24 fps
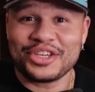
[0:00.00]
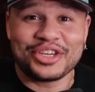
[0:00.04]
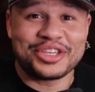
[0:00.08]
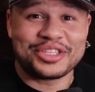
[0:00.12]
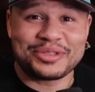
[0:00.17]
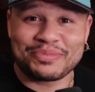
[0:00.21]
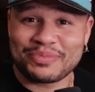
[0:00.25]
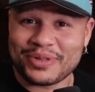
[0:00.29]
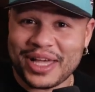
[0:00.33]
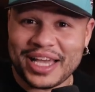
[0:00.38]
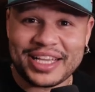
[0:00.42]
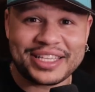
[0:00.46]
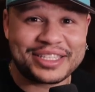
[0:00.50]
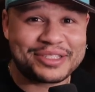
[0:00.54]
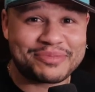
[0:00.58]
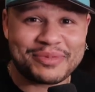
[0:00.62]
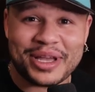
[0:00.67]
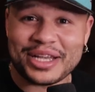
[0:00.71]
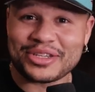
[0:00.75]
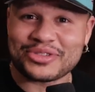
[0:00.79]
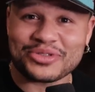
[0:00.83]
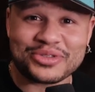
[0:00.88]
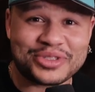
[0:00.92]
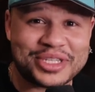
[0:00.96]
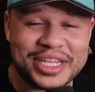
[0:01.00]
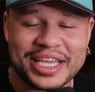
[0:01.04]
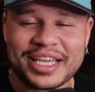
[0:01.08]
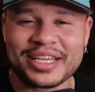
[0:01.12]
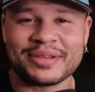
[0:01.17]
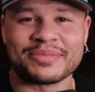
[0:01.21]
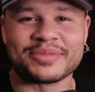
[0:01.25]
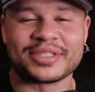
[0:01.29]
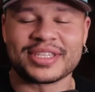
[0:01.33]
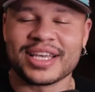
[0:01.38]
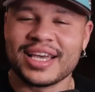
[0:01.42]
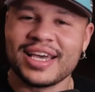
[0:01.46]
you played special
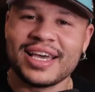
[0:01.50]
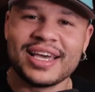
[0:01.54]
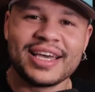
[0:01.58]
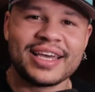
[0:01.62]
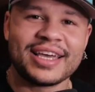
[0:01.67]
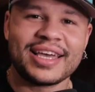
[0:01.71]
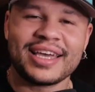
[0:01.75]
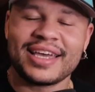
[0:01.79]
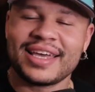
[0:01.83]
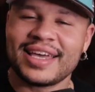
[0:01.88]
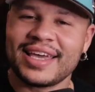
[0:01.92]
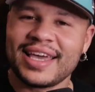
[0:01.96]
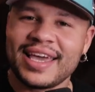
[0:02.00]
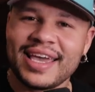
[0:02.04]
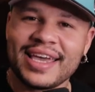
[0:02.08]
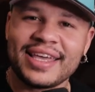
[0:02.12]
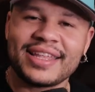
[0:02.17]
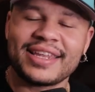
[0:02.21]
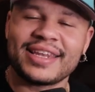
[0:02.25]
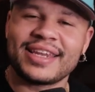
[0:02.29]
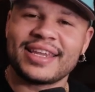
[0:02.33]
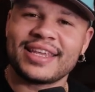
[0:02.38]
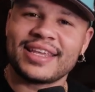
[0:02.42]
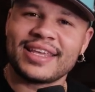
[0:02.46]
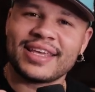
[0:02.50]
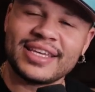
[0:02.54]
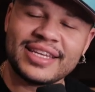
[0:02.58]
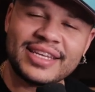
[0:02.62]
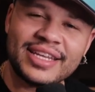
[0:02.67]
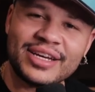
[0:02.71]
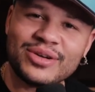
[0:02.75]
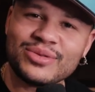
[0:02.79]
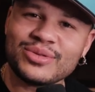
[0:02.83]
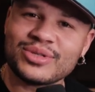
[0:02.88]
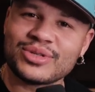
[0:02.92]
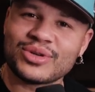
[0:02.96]
teams. And you
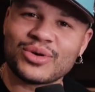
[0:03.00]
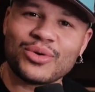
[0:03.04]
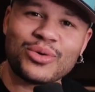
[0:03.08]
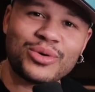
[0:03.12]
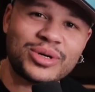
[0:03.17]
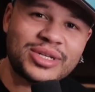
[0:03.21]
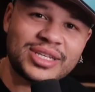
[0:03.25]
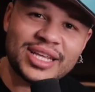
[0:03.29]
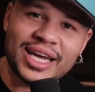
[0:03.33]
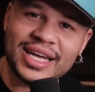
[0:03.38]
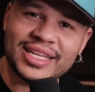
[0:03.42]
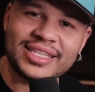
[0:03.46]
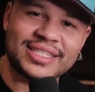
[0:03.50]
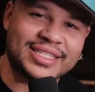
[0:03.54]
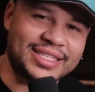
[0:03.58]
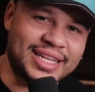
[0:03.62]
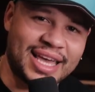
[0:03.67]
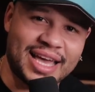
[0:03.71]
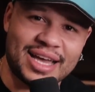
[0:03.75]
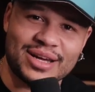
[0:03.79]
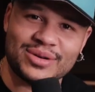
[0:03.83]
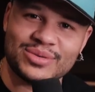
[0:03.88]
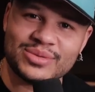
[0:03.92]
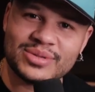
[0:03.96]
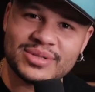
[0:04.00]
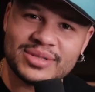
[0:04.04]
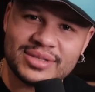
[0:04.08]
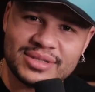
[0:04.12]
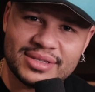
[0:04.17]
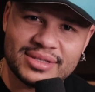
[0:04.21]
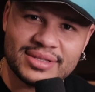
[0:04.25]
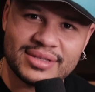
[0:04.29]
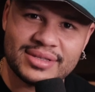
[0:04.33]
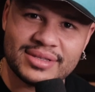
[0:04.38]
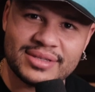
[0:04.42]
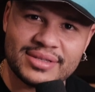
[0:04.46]
don't score
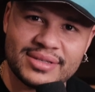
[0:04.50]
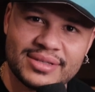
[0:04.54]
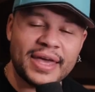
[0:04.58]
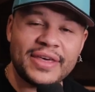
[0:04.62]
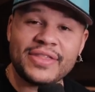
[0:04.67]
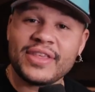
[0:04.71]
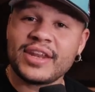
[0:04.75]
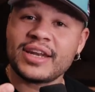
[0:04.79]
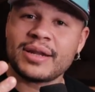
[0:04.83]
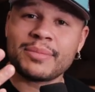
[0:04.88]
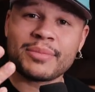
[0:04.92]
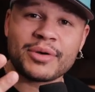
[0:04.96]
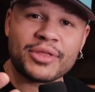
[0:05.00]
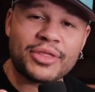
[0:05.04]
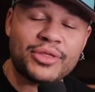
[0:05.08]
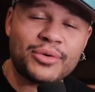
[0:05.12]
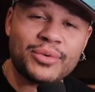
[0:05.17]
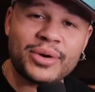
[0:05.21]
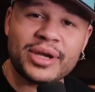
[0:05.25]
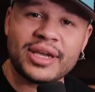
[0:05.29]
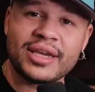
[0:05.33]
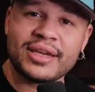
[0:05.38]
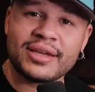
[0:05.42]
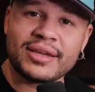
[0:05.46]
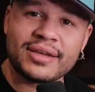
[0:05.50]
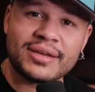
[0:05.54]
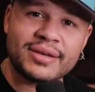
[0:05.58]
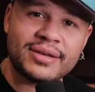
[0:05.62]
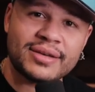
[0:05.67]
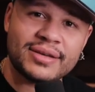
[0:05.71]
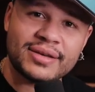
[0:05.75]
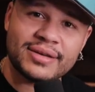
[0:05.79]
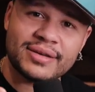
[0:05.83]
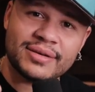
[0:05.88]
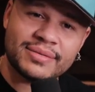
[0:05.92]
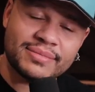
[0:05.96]
touchdowns. And then number three,
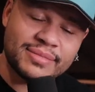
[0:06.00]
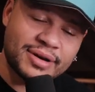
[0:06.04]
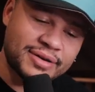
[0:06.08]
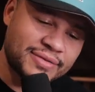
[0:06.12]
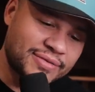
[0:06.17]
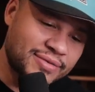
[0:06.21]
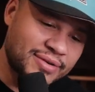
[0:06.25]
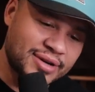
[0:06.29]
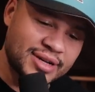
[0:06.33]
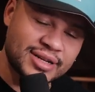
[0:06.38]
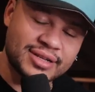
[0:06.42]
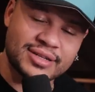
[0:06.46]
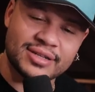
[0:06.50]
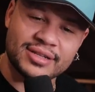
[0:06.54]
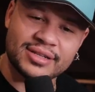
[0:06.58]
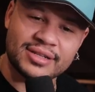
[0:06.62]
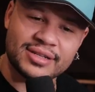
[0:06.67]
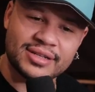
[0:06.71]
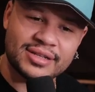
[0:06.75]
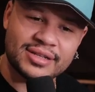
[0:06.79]
my friend,